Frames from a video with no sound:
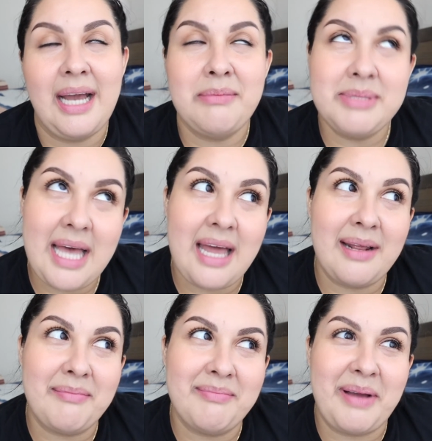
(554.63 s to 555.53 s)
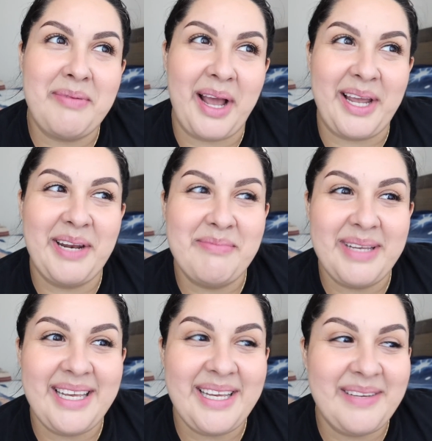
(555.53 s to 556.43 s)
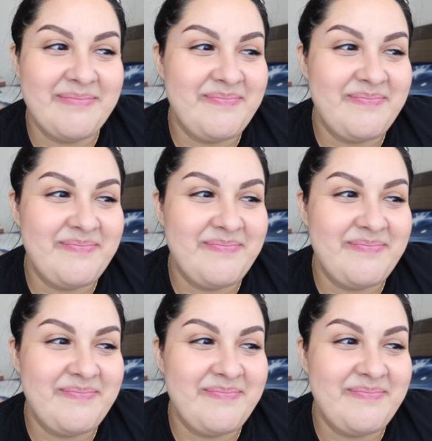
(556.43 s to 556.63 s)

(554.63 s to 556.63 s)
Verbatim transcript: I'm sad I'm not going to be,